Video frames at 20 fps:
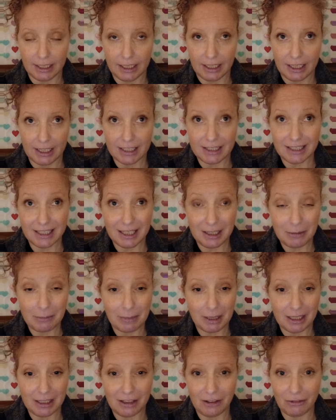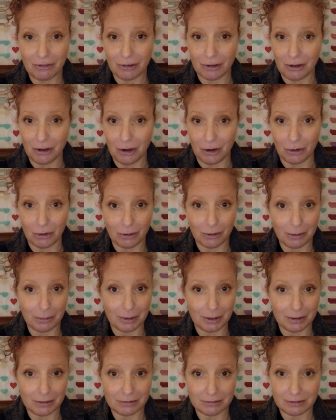it's going to make you feel
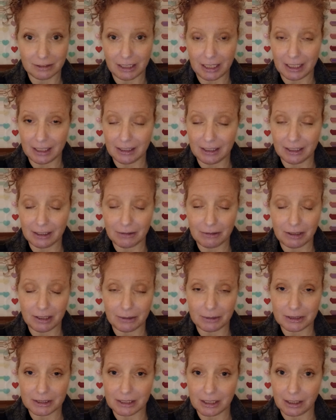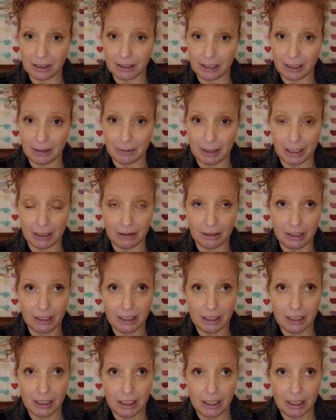horrible. Kind of like when I was talking about
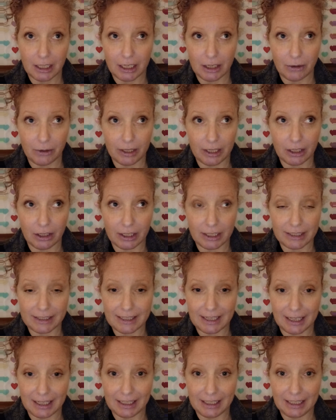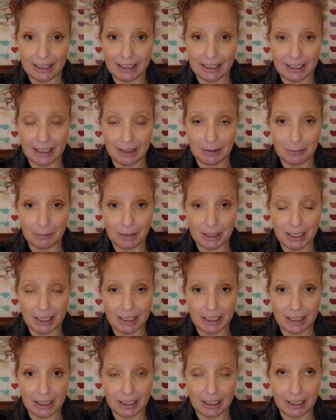going on a diet and
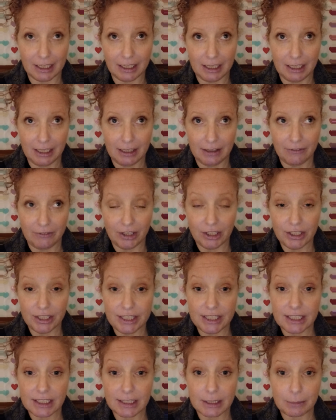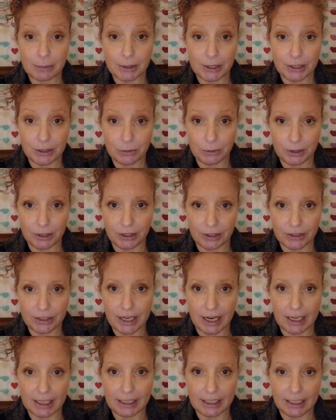being very disciplined with your
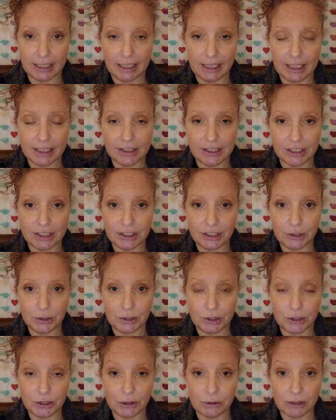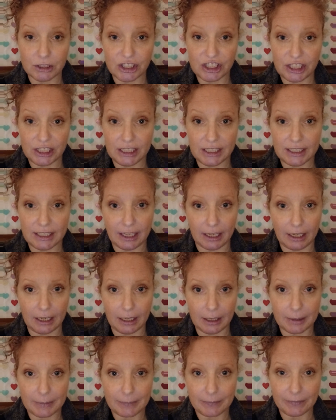diet, and then you do a cheat
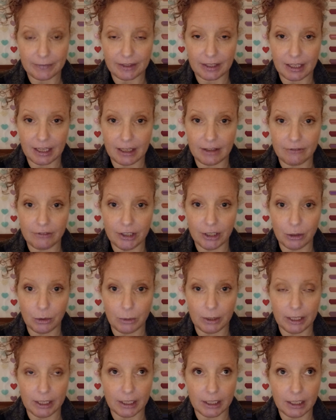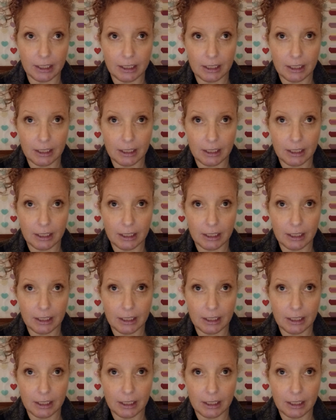day out of nowhere.